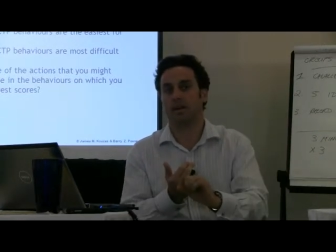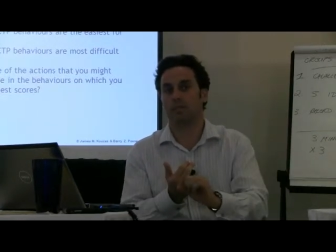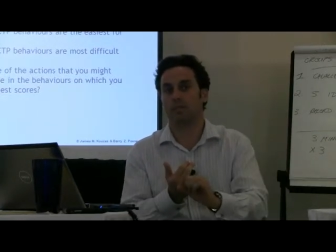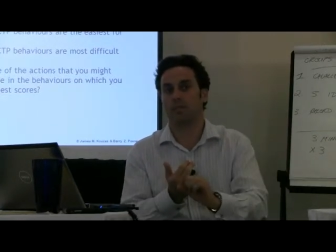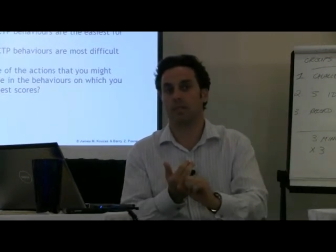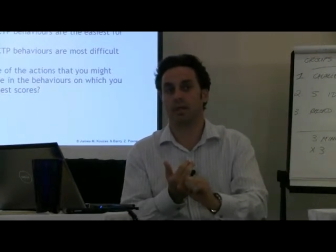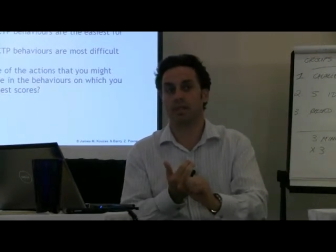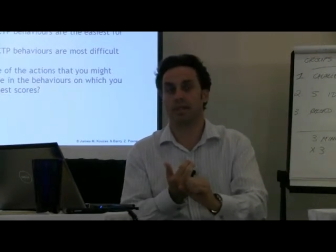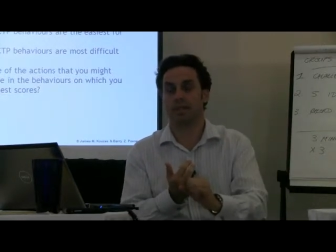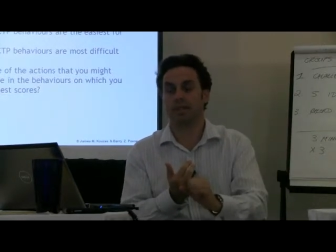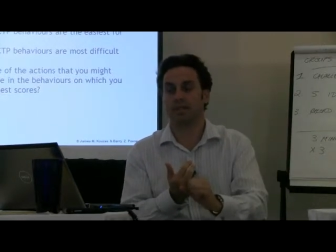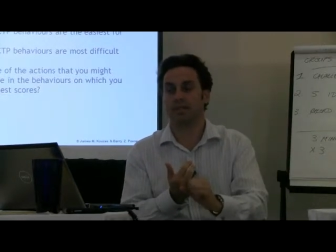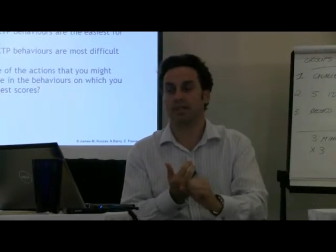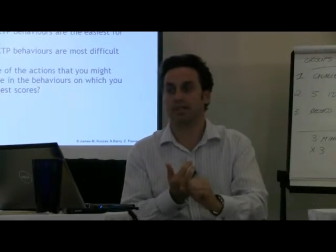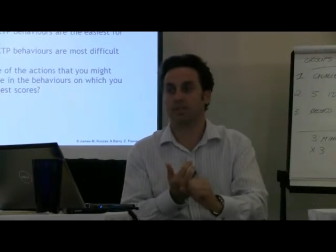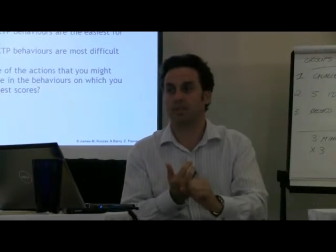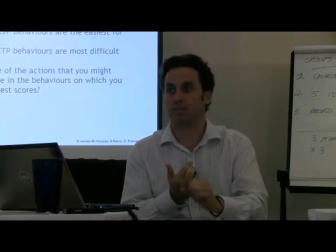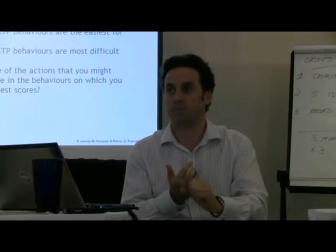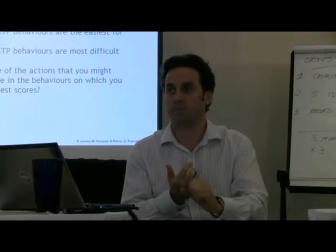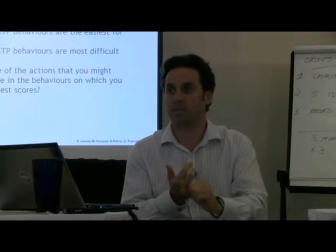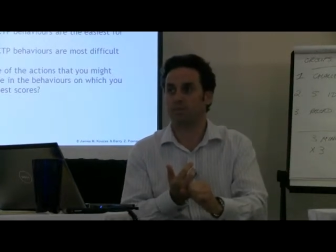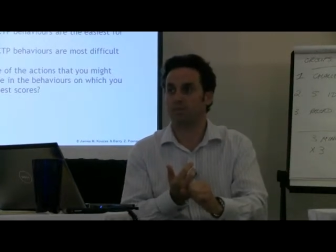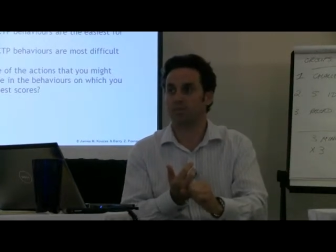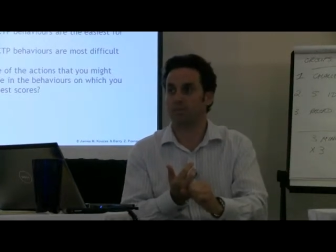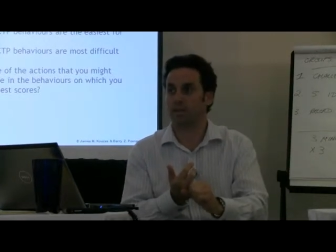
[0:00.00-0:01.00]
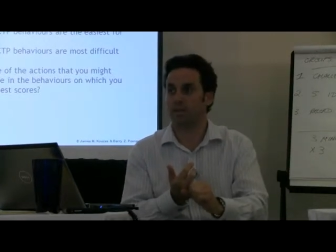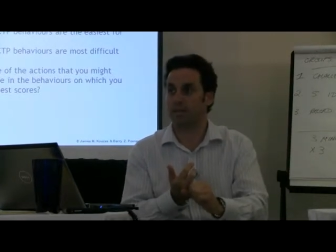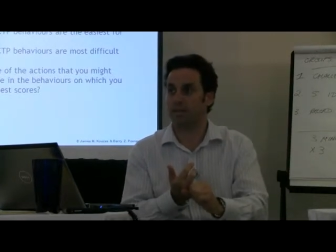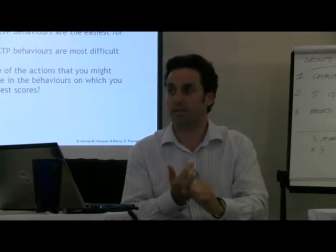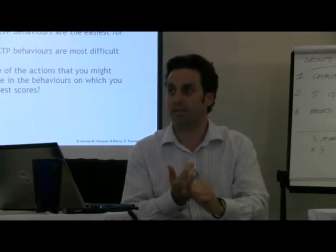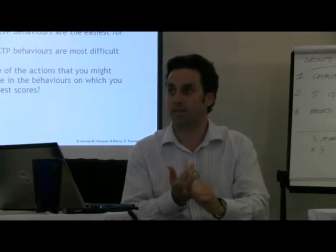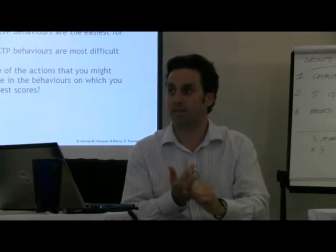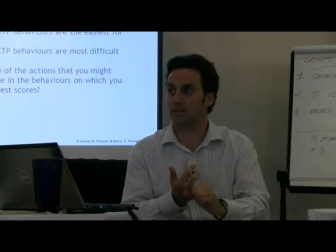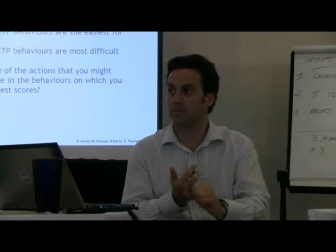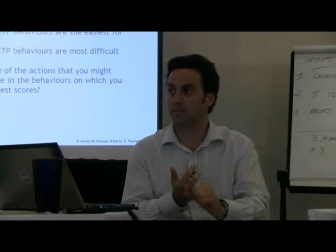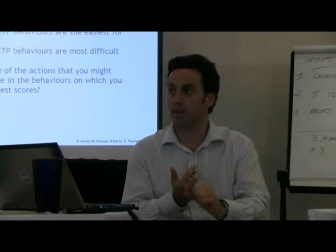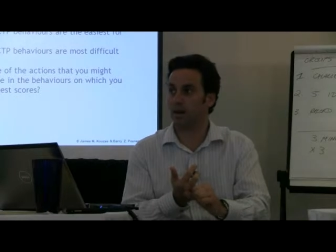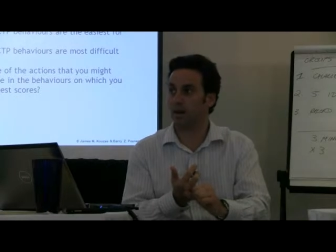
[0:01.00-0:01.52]
bringing in someone from
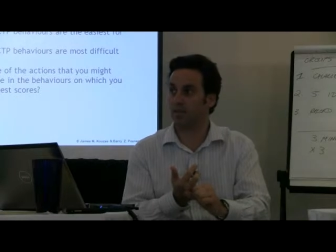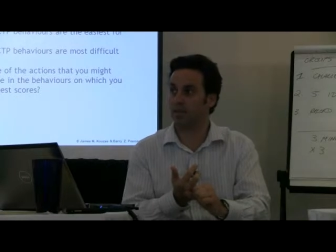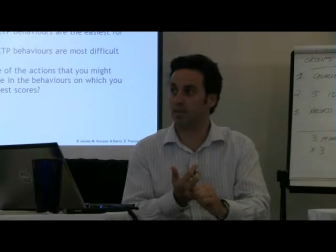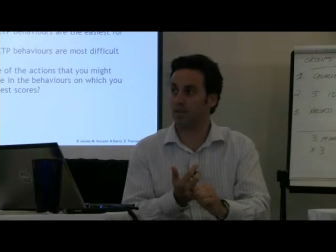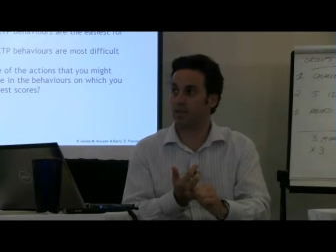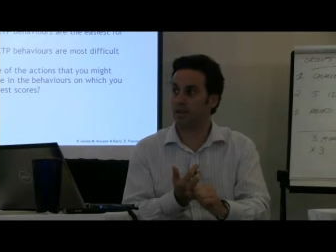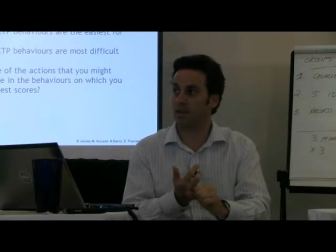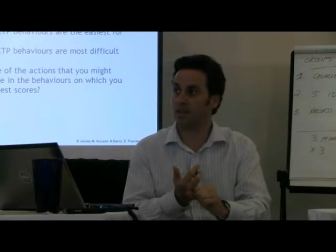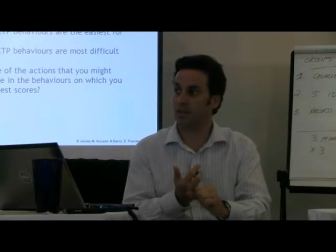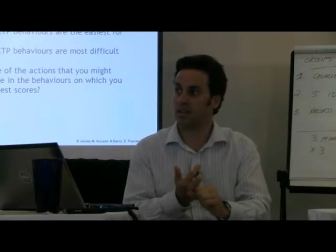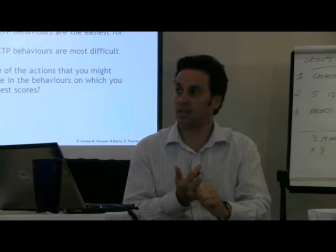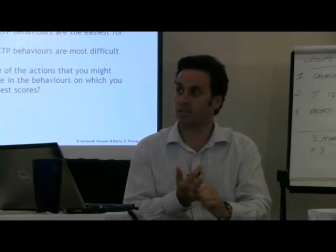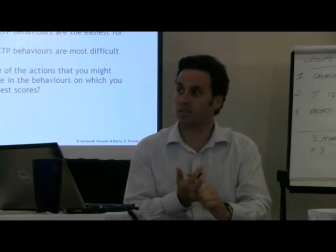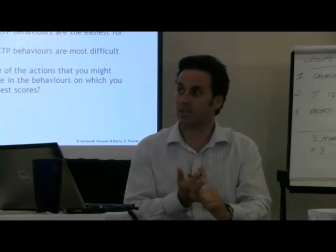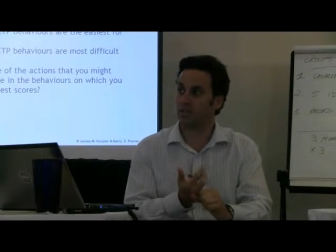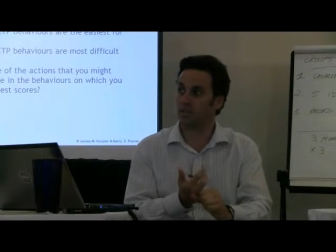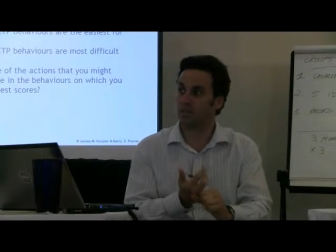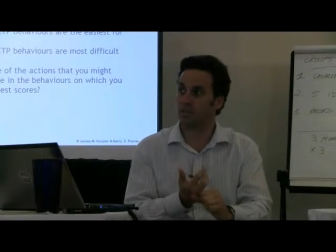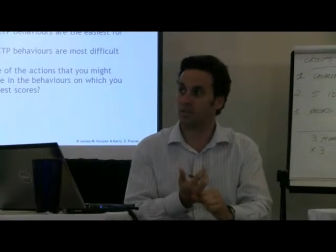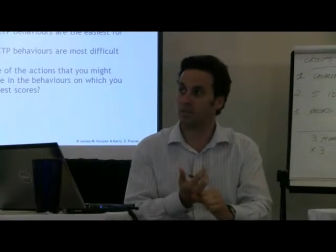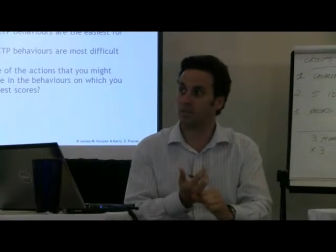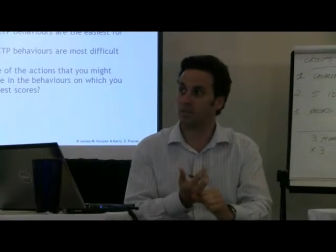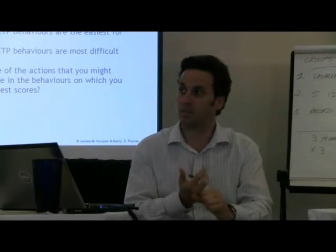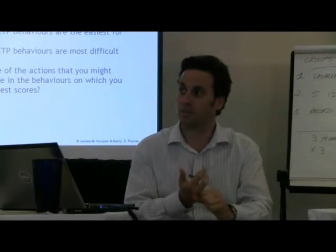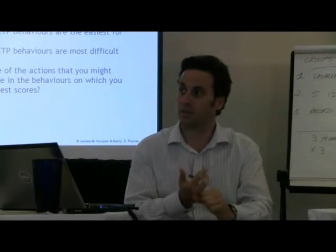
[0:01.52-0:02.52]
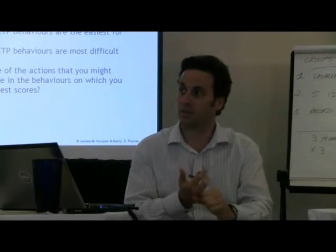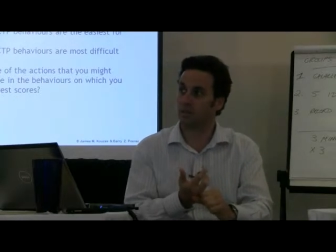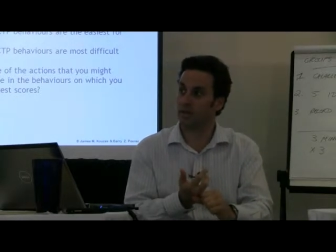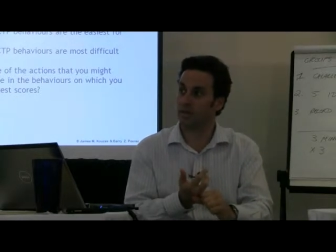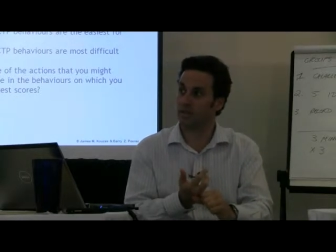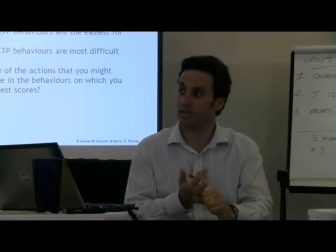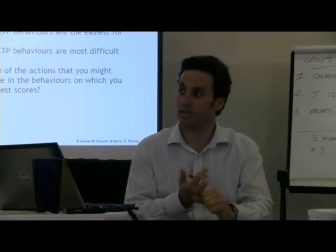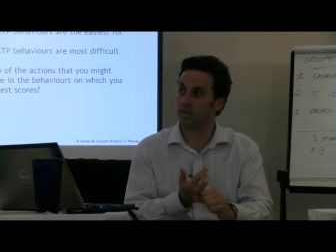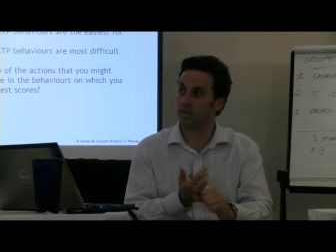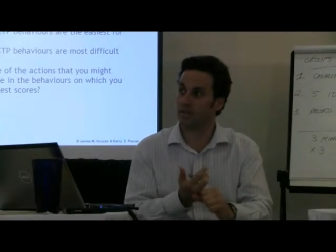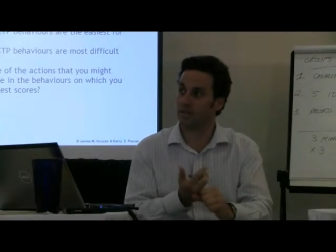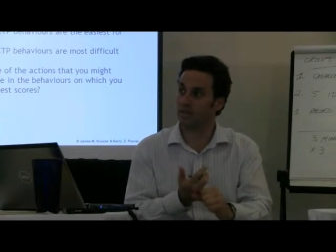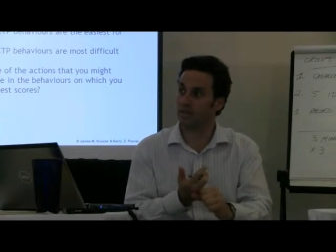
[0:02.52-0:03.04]
another department to ask you stupid
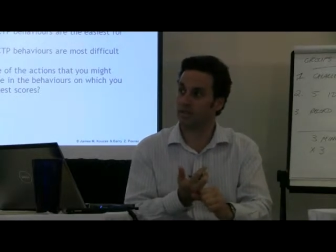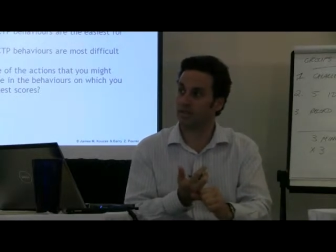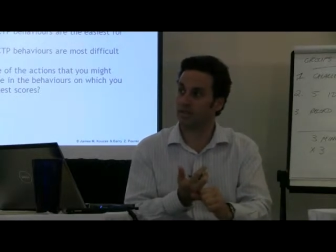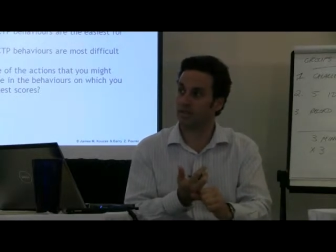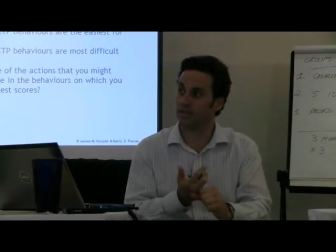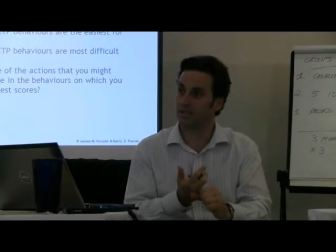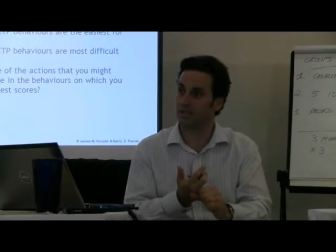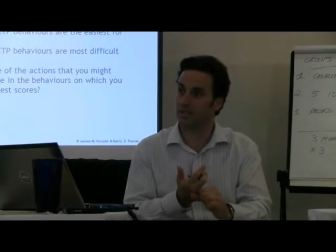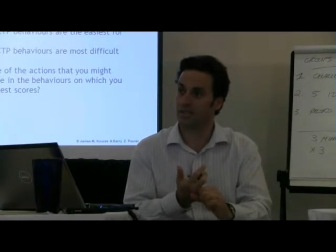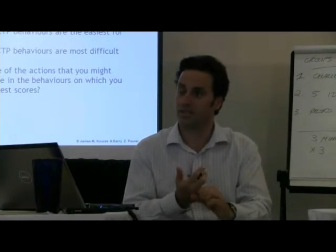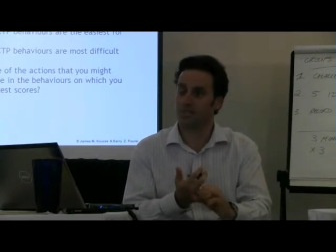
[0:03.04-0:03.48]
questions,